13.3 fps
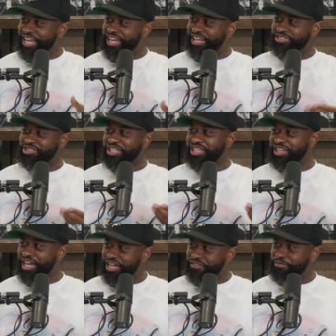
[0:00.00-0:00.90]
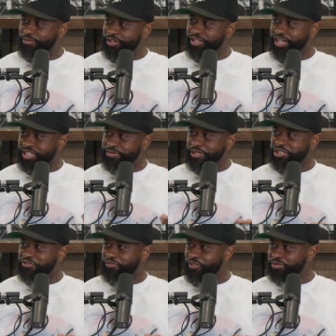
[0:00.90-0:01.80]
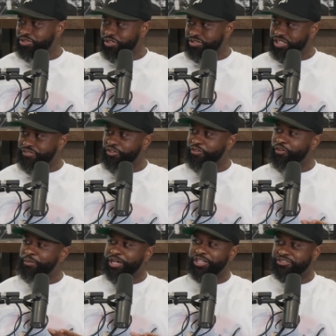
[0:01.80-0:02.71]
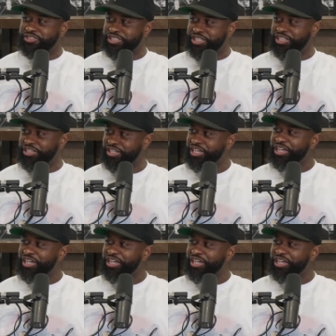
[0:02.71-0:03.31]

things in life, bro. Like especially from certain. If you're from an inner city,